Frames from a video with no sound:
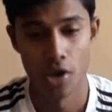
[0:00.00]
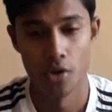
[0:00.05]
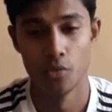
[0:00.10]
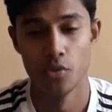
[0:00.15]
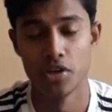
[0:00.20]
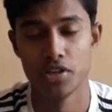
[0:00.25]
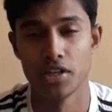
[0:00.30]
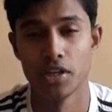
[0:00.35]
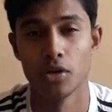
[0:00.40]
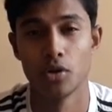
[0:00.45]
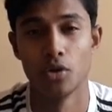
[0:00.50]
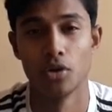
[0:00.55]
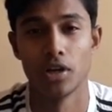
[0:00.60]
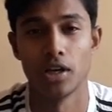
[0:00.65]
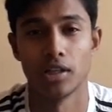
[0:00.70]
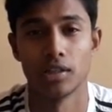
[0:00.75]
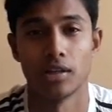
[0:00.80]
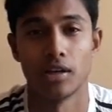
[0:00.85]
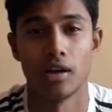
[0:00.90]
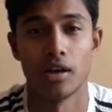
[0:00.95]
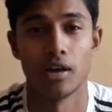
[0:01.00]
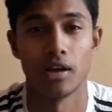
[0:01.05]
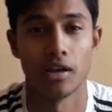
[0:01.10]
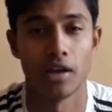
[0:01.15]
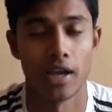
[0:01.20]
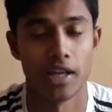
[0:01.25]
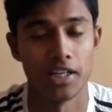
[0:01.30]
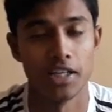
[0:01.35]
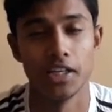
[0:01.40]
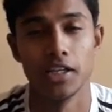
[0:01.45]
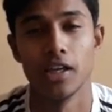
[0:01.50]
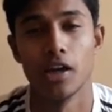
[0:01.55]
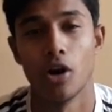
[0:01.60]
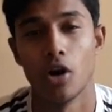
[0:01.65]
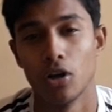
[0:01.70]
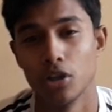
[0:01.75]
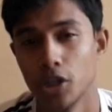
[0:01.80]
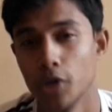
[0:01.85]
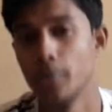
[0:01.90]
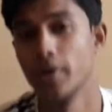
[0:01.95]
wishing Kolkata and India
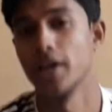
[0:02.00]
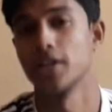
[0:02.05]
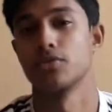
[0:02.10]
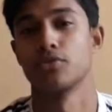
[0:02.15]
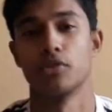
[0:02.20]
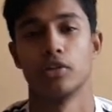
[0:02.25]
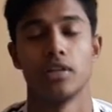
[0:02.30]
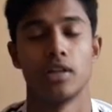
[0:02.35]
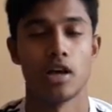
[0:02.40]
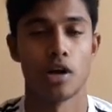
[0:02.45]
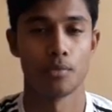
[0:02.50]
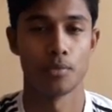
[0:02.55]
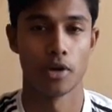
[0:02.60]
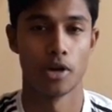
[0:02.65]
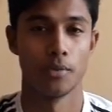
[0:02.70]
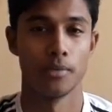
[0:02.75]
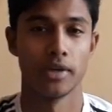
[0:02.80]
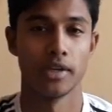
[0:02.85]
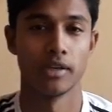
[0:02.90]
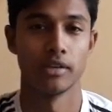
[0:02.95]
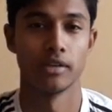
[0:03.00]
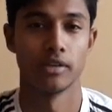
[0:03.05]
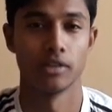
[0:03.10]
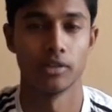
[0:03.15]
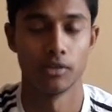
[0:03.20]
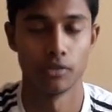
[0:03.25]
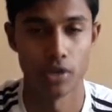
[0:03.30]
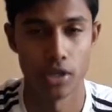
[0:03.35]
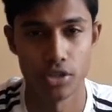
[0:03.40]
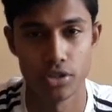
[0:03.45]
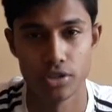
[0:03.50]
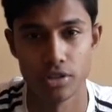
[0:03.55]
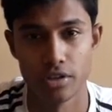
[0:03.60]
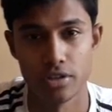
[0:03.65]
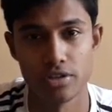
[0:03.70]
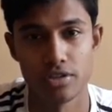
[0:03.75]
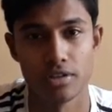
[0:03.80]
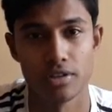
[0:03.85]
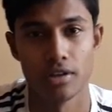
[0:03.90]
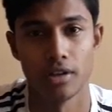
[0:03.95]
all the best for their upcoming
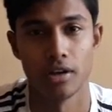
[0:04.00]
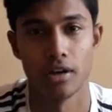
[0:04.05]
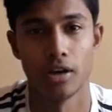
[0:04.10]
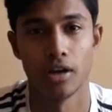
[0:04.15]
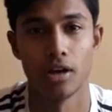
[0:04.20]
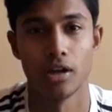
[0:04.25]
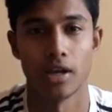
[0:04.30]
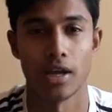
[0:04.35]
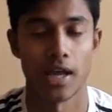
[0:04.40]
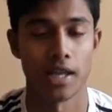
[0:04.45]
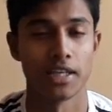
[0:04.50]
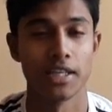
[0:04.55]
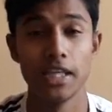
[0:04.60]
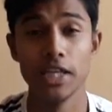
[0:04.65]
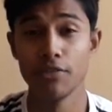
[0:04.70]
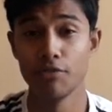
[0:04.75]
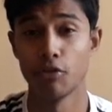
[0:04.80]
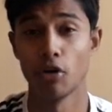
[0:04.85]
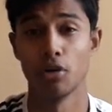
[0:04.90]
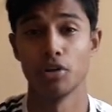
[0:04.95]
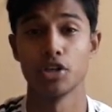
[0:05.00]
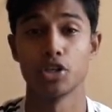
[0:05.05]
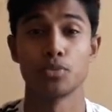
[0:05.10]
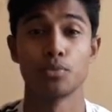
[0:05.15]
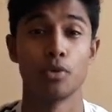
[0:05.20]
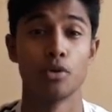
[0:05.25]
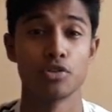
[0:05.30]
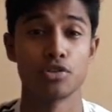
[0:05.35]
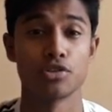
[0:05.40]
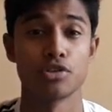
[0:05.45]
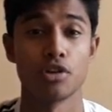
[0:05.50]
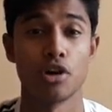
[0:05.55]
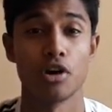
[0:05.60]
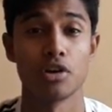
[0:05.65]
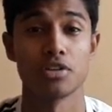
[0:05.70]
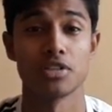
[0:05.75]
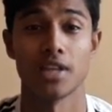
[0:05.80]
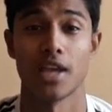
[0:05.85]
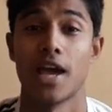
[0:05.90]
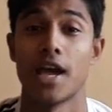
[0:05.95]
ventures. And keep following Sports
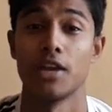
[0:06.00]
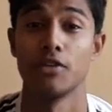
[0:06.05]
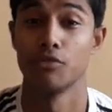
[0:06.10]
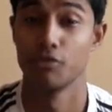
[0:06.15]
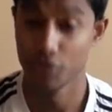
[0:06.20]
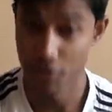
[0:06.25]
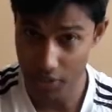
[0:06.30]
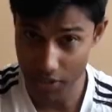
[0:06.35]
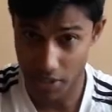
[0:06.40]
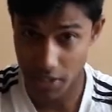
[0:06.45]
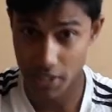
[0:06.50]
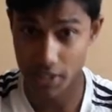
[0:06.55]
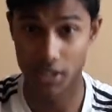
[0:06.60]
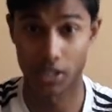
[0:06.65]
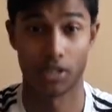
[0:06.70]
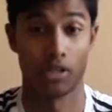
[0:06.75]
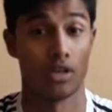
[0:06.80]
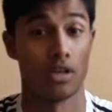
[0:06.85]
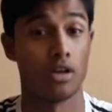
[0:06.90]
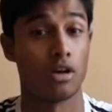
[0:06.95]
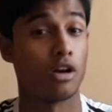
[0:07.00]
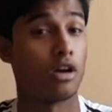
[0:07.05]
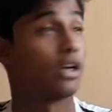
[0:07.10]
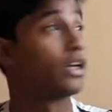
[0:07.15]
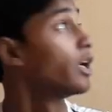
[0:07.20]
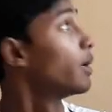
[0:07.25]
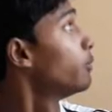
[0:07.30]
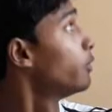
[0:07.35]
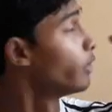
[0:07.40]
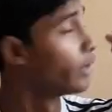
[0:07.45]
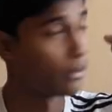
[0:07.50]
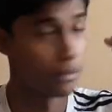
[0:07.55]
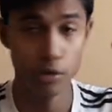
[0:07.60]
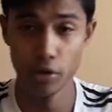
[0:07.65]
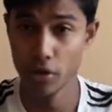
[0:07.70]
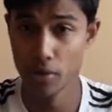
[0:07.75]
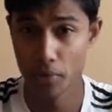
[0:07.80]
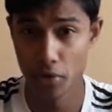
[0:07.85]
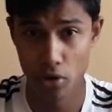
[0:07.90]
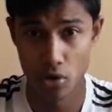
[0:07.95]
Talks, and visit
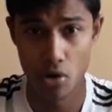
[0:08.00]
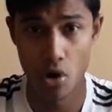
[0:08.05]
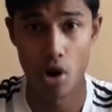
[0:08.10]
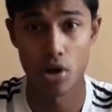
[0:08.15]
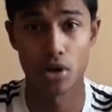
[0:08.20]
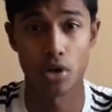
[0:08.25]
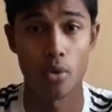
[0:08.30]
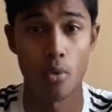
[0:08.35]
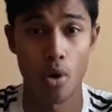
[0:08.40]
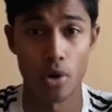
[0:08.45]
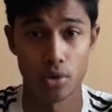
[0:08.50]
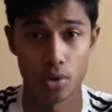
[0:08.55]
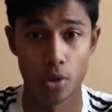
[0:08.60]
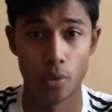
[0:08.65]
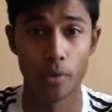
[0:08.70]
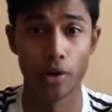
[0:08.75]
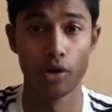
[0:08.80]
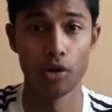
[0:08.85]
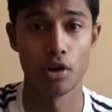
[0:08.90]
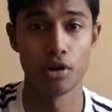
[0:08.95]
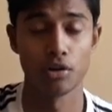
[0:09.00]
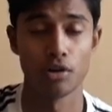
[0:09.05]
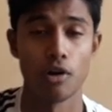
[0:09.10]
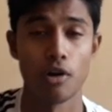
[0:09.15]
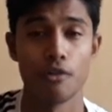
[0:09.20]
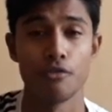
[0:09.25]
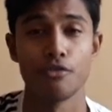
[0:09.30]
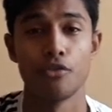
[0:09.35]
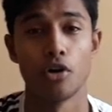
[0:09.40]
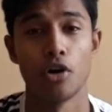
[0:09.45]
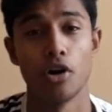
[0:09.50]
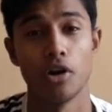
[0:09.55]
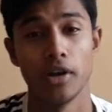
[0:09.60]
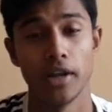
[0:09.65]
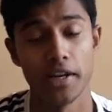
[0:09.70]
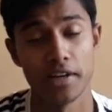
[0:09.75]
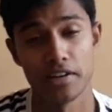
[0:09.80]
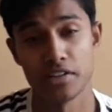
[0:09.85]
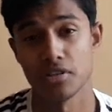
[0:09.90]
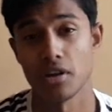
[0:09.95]
www.quadcoba.com for
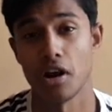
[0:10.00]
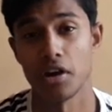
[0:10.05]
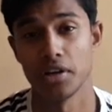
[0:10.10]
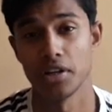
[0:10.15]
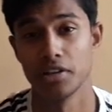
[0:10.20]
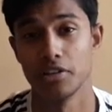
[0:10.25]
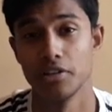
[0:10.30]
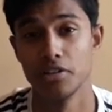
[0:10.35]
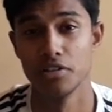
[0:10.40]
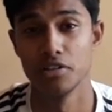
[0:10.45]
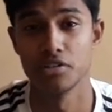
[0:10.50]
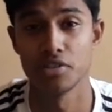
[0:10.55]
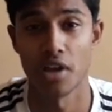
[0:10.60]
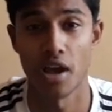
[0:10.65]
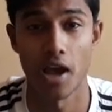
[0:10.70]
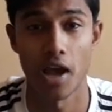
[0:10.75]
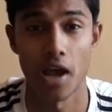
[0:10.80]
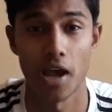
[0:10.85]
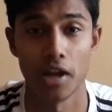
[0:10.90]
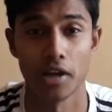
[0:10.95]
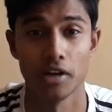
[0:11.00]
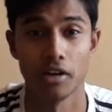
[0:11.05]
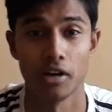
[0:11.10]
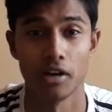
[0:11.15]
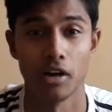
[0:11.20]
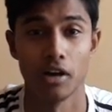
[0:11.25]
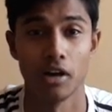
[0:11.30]
latest articles and